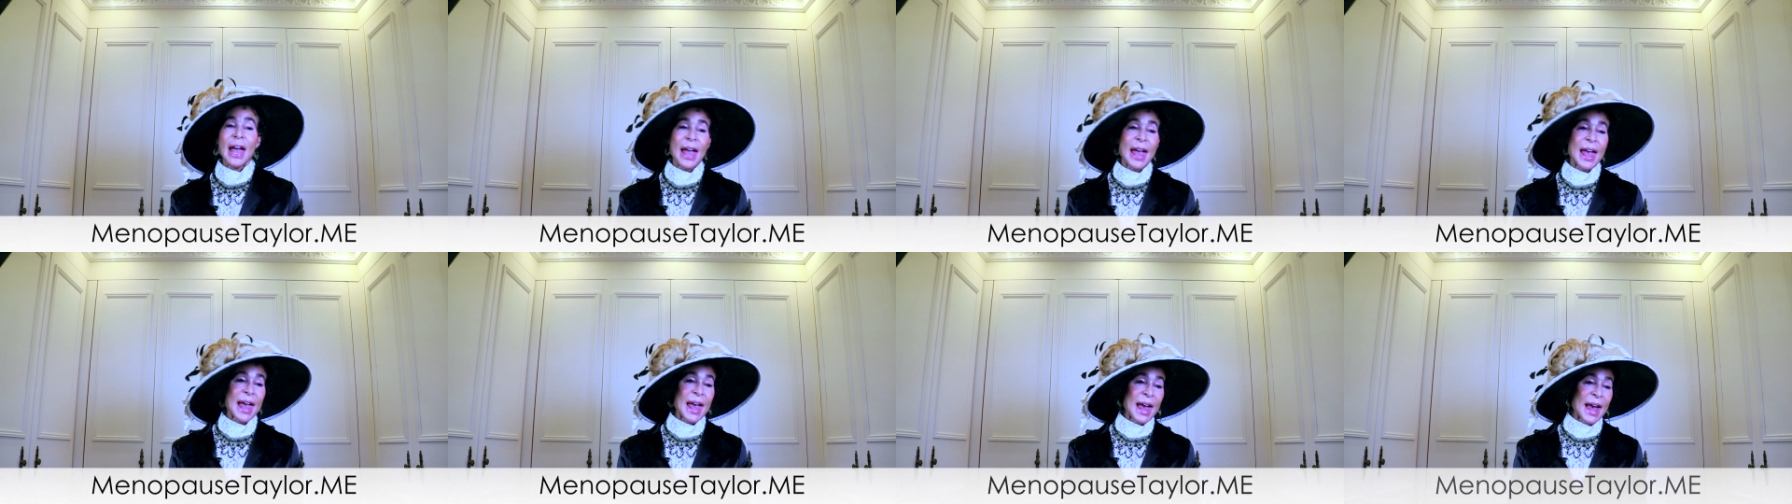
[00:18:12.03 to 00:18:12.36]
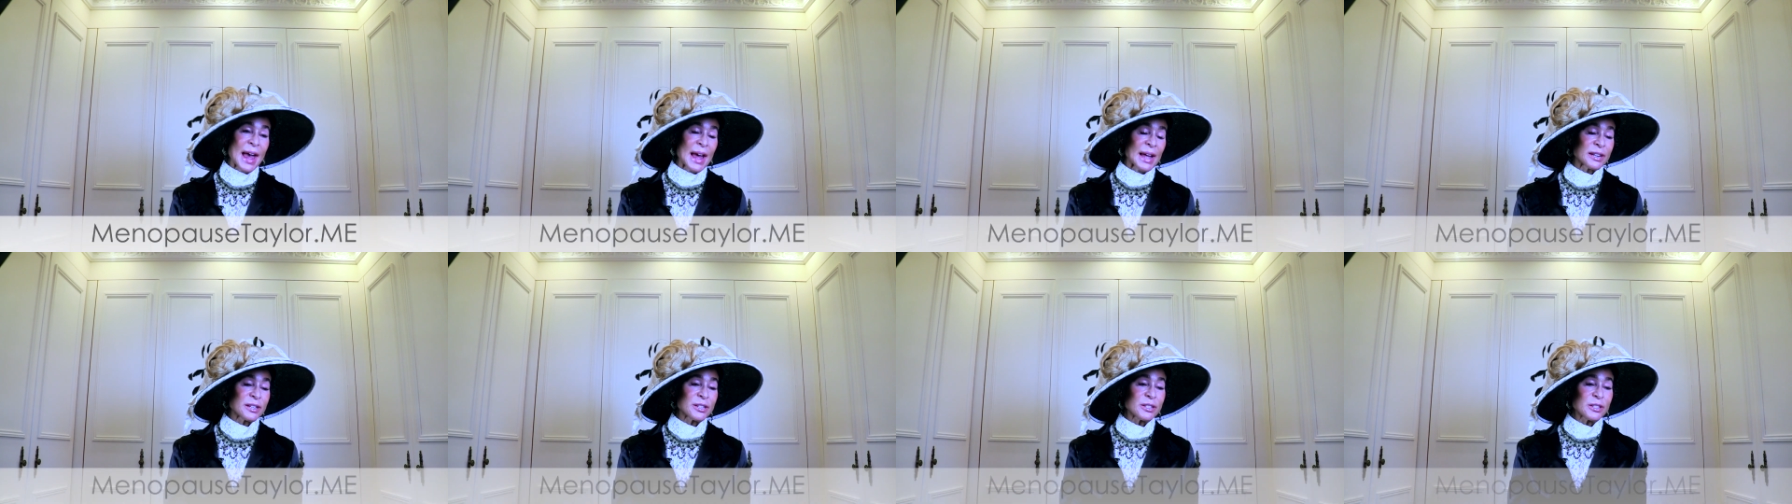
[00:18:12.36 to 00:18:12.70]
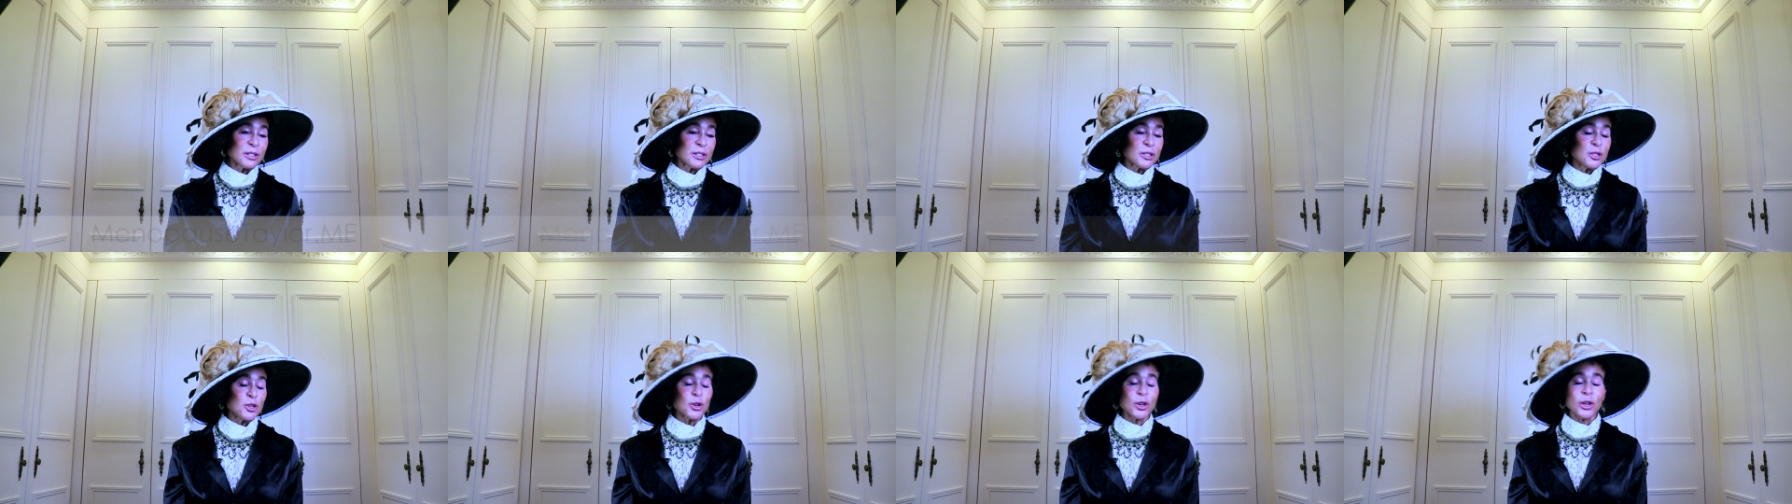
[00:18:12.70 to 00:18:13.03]
and
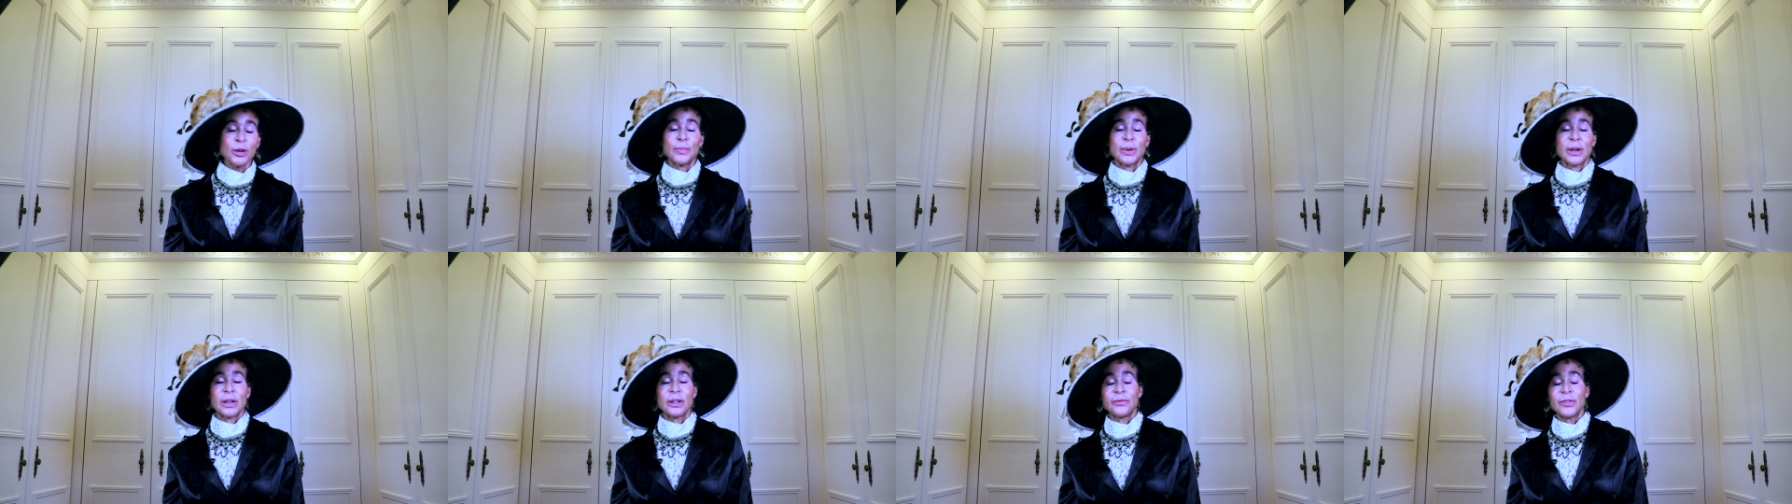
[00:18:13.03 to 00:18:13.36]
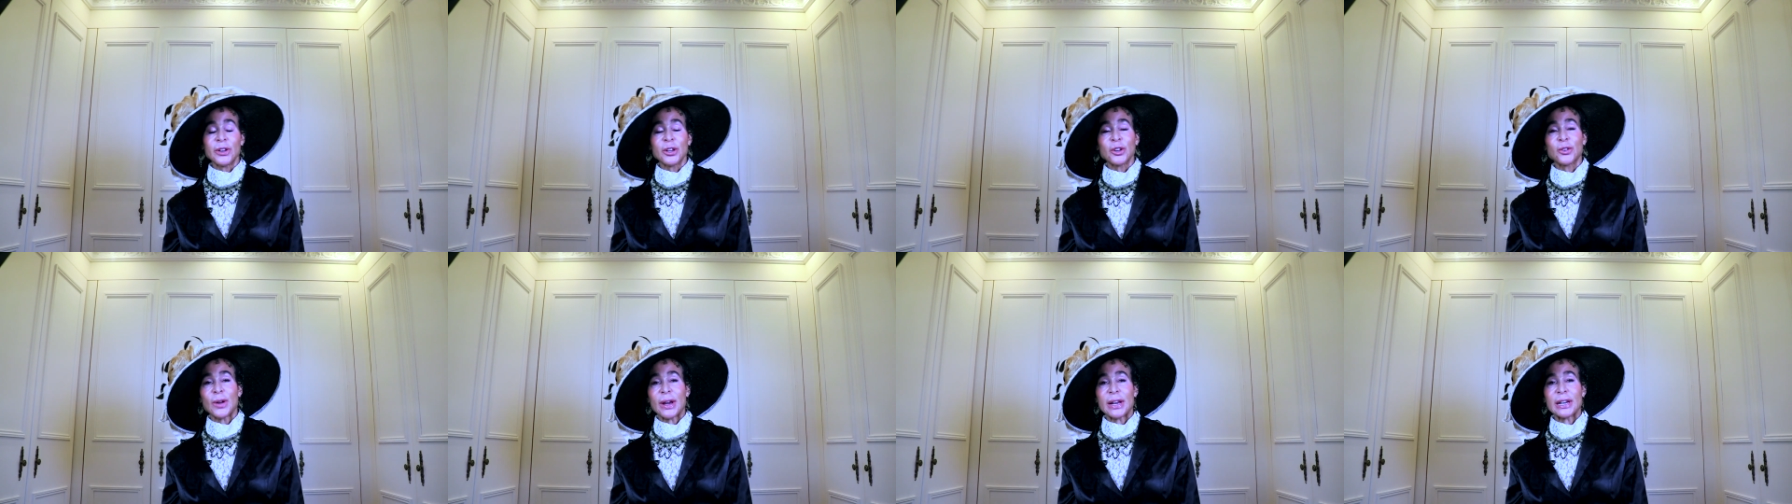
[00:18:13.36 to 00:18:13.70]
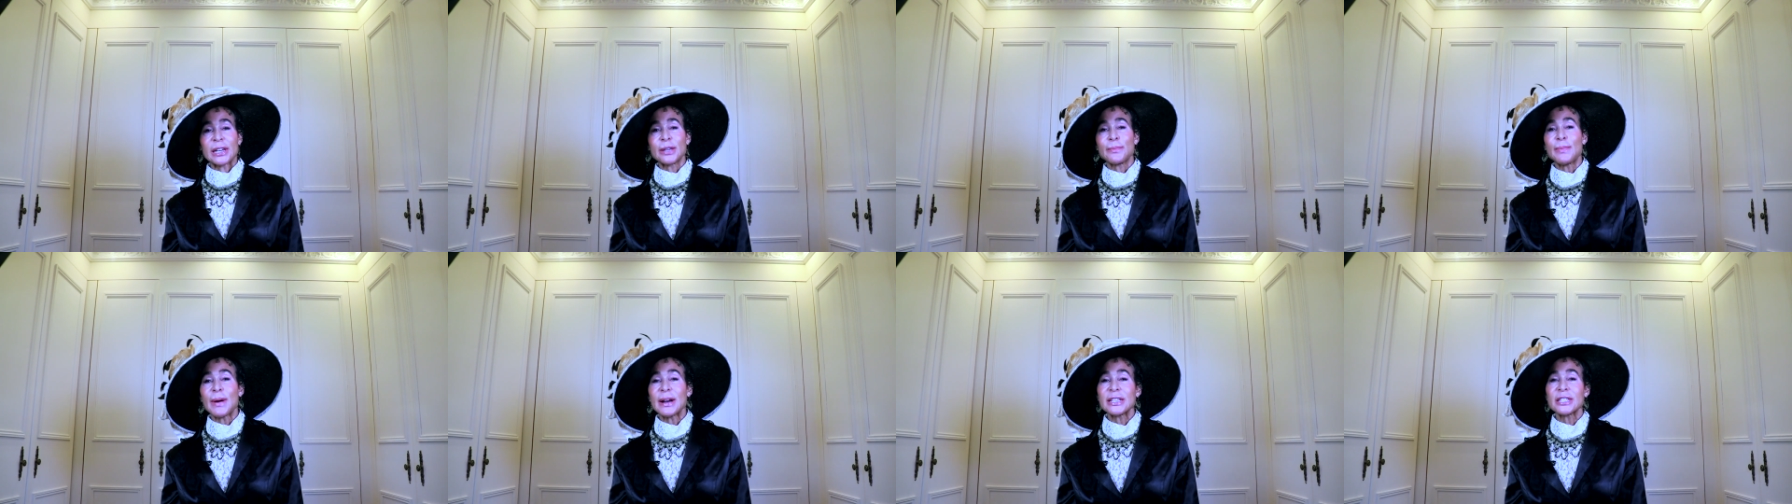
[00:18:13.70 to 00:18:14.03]
you can benefit
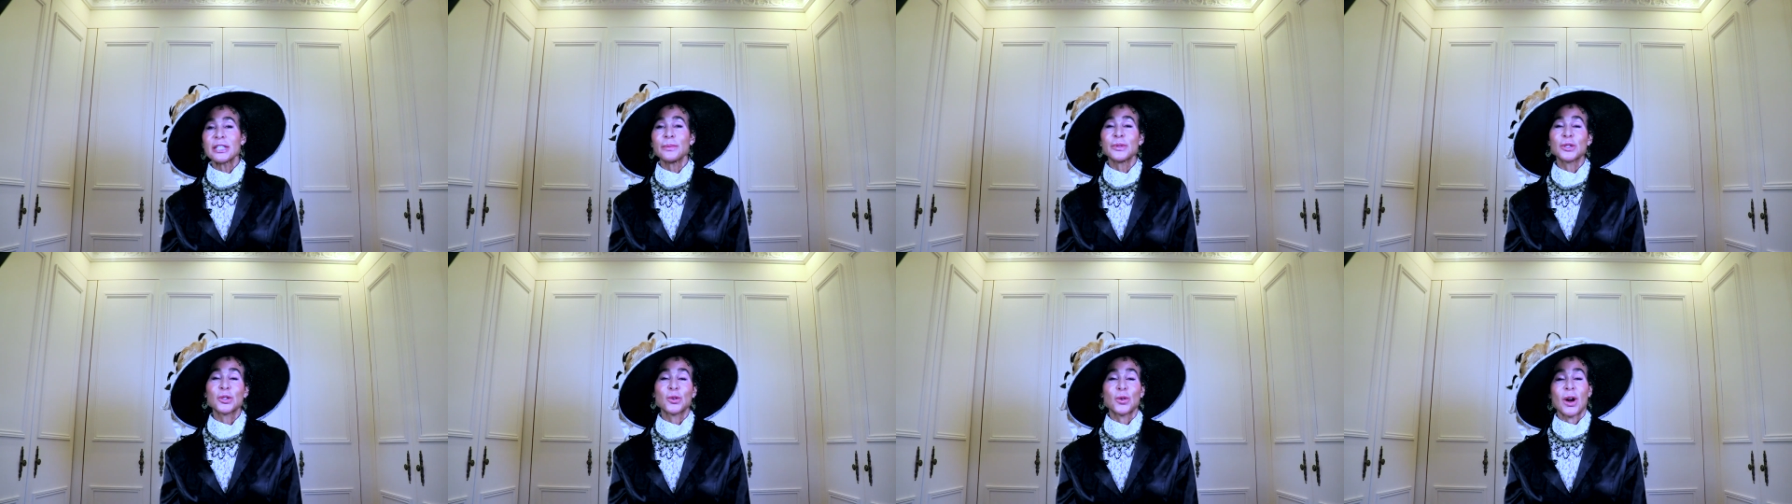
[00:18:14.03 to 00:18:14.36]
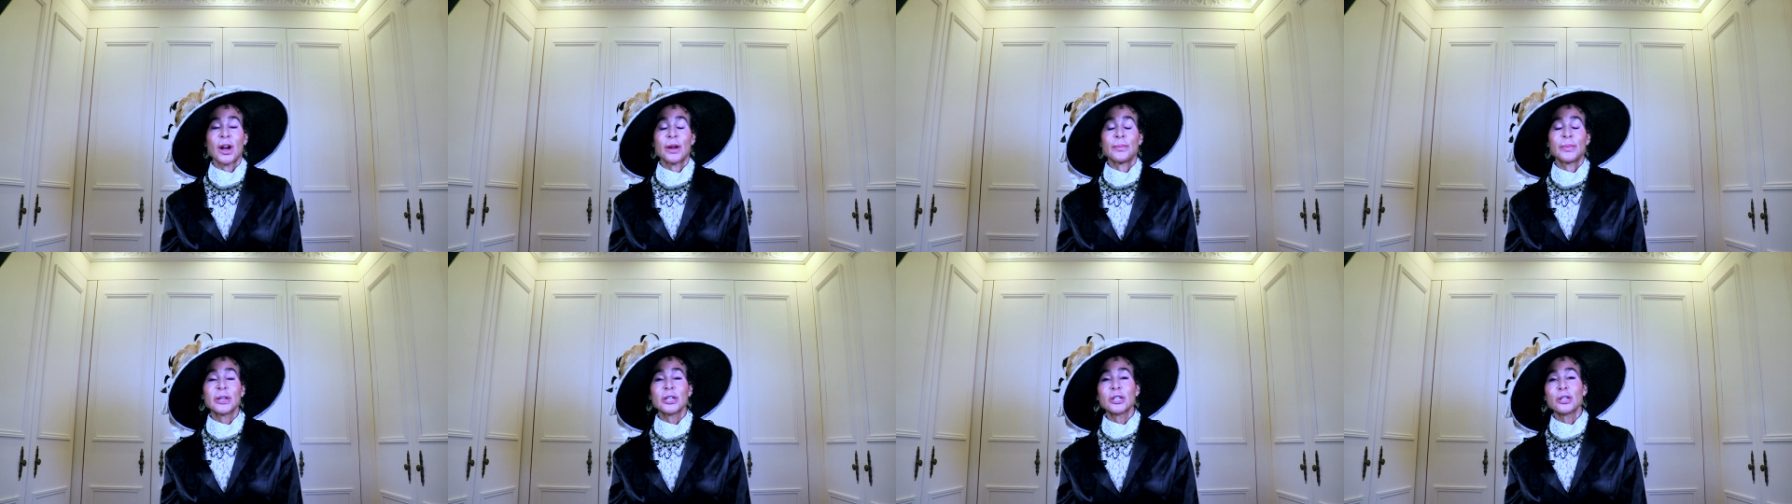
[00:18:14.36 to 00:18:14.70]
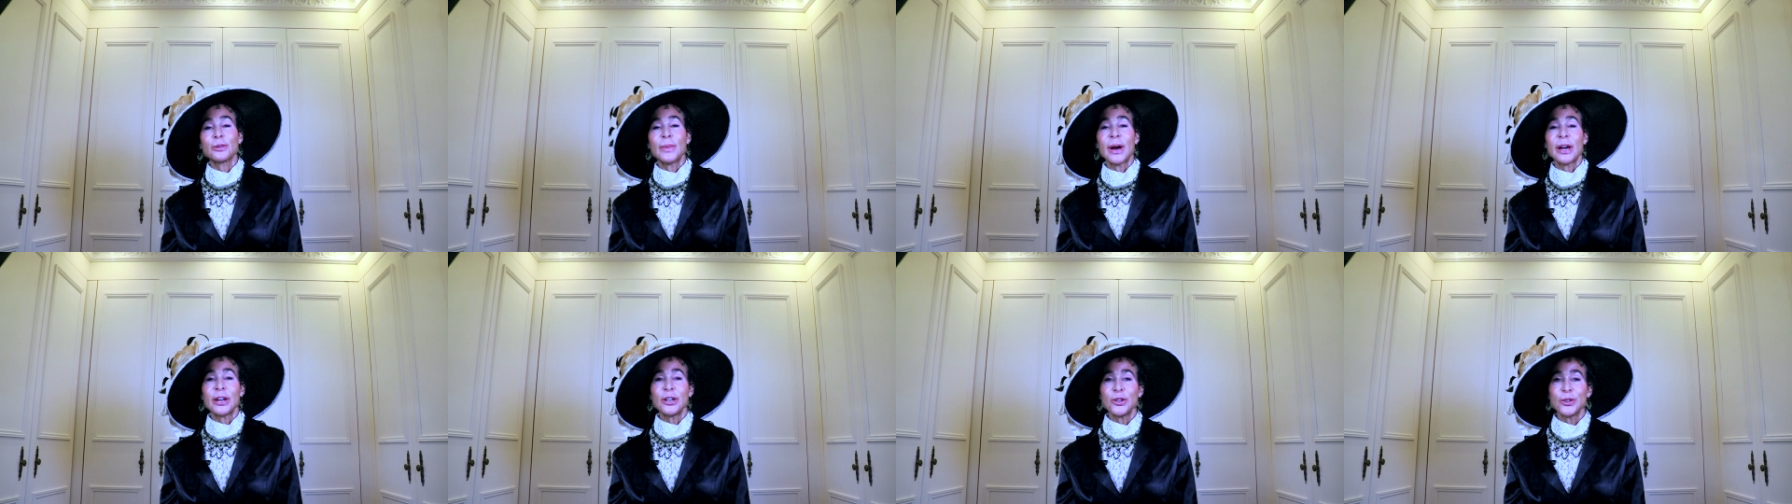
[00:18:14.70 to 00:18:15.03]
greatly by subscribing
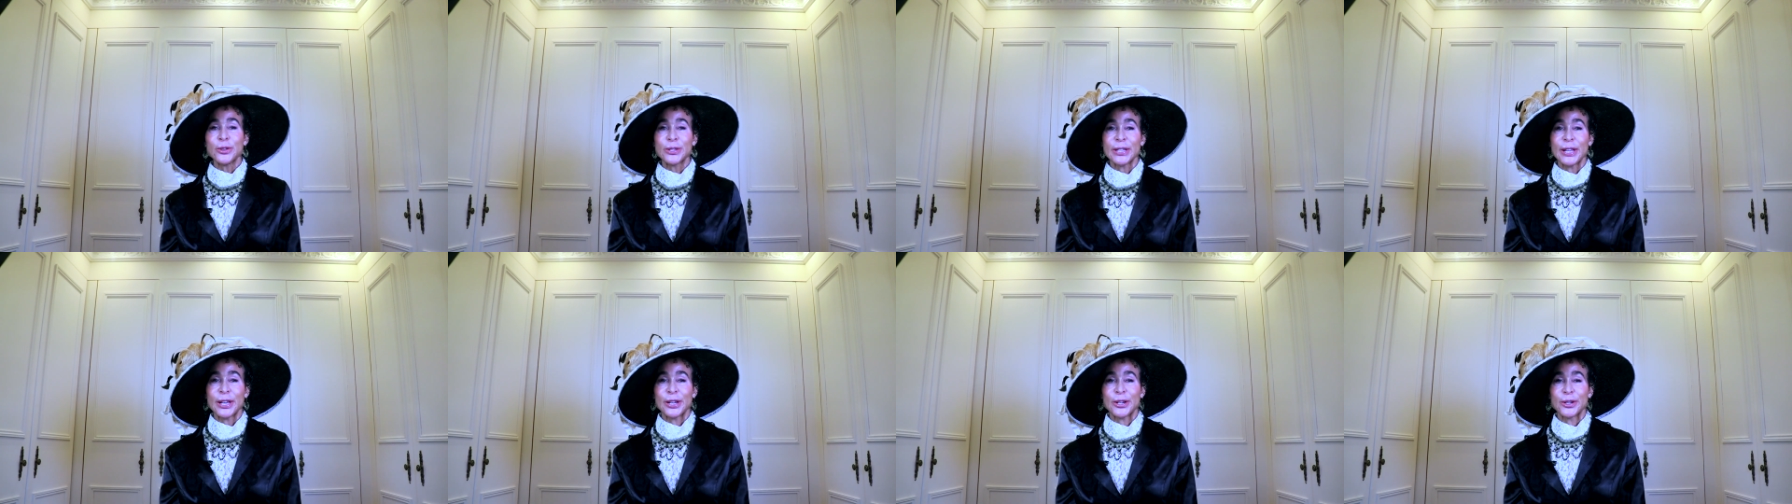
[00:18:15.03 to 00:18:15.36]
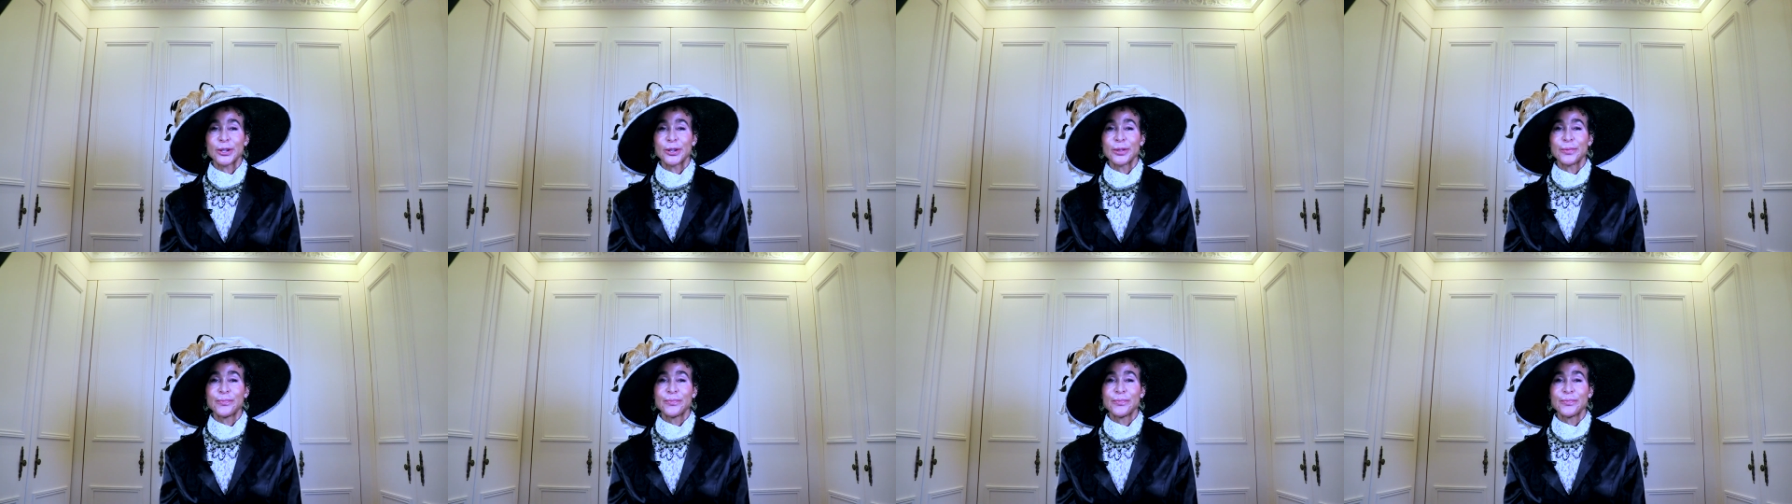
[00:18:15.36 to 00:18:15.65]
to my newsletter.